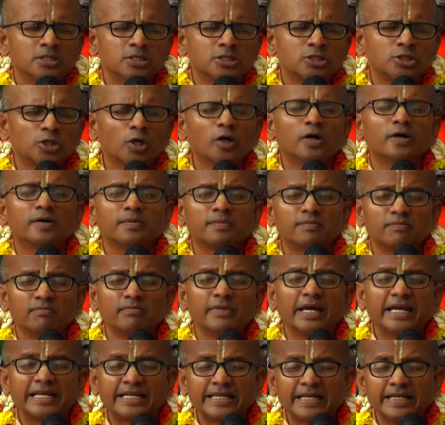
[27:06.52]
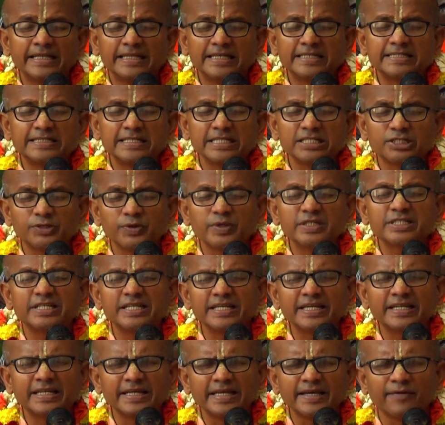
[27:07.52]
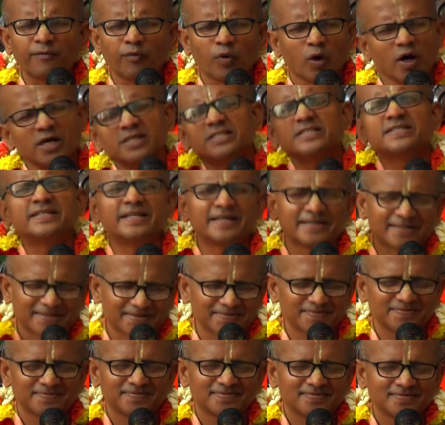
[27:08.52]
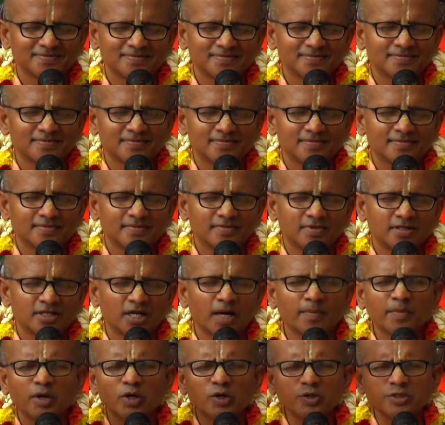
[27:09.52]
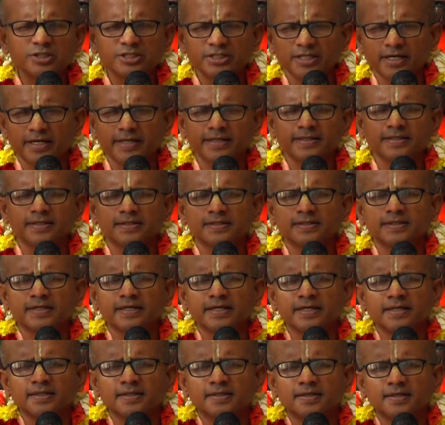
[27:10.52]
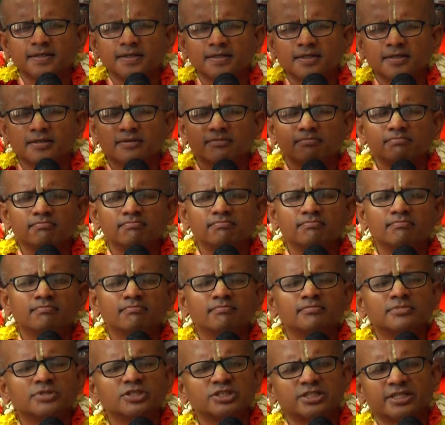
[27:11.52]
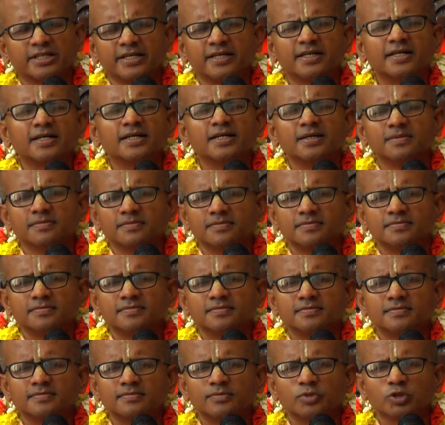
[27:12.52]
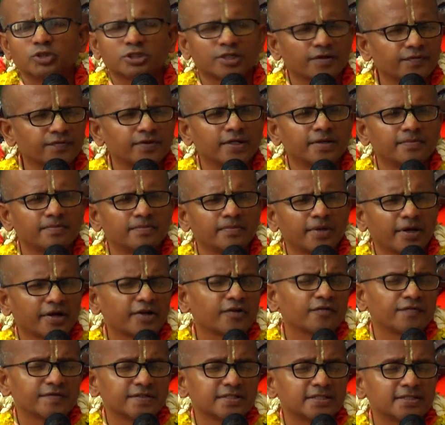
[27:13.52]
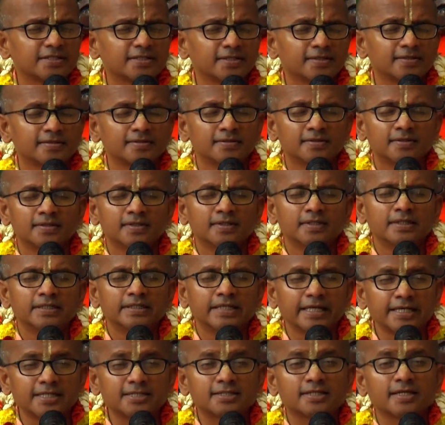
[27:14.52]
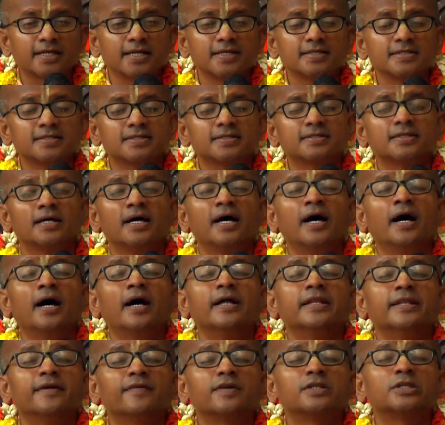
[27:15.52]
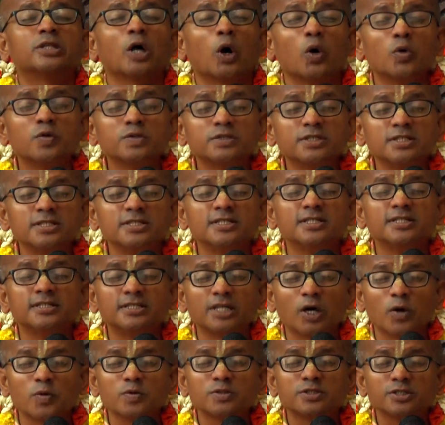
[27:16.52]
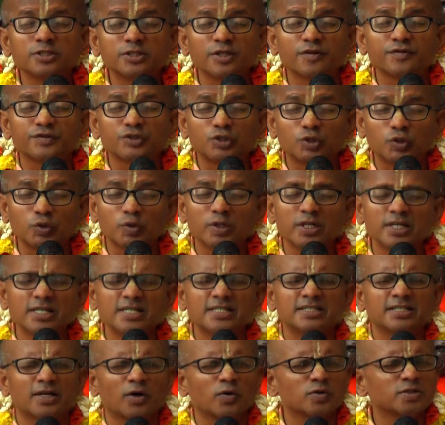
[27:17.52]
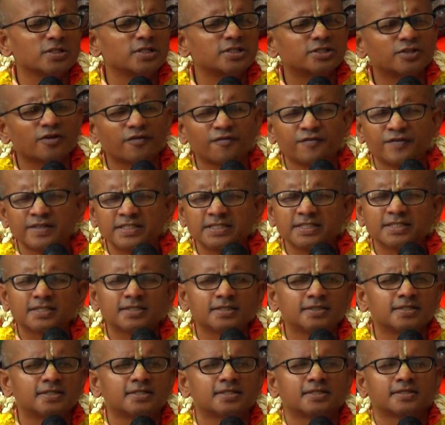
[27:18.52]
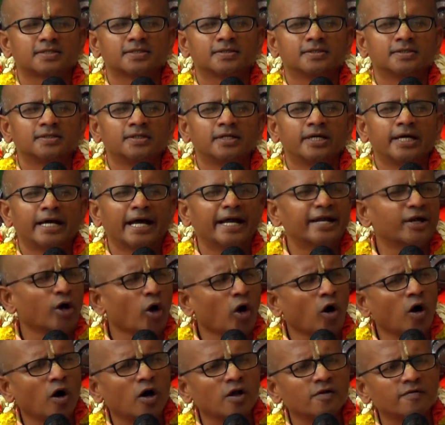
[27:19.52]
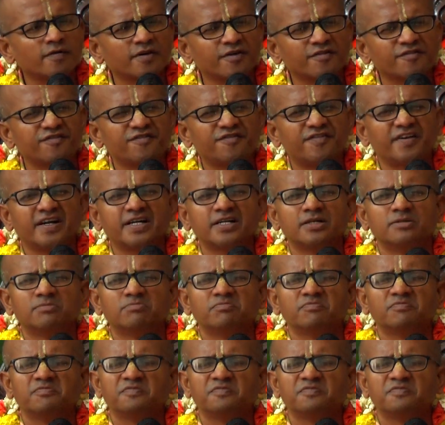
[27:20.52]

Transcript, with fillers: So, it, this situation was there. Ramanujacharya in uh, Srirangam, most of them might have visited. The history is, there were thousands and thousands of students, thousands of visitors, and all were fed